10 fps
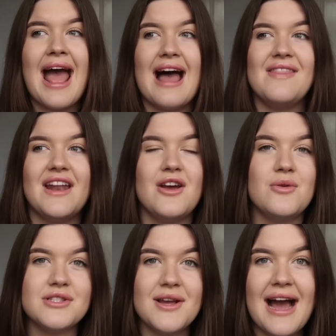And then I
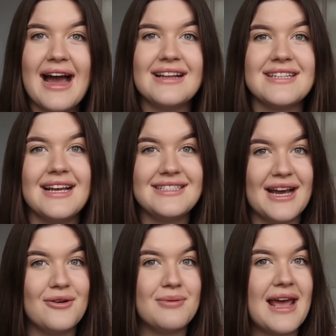also had
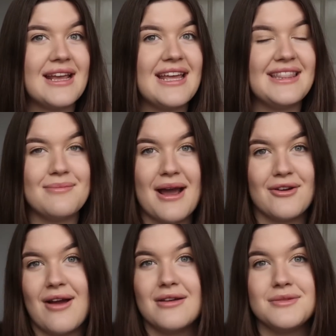Adele playing in the
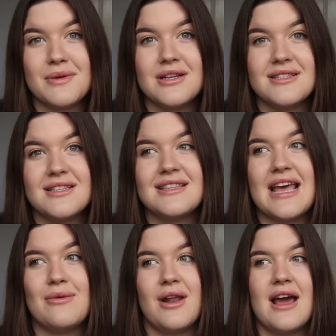background because
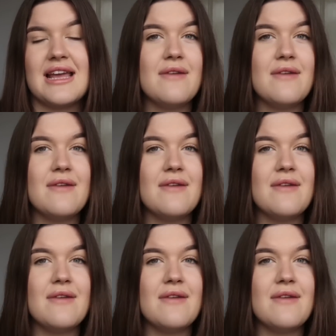they were like,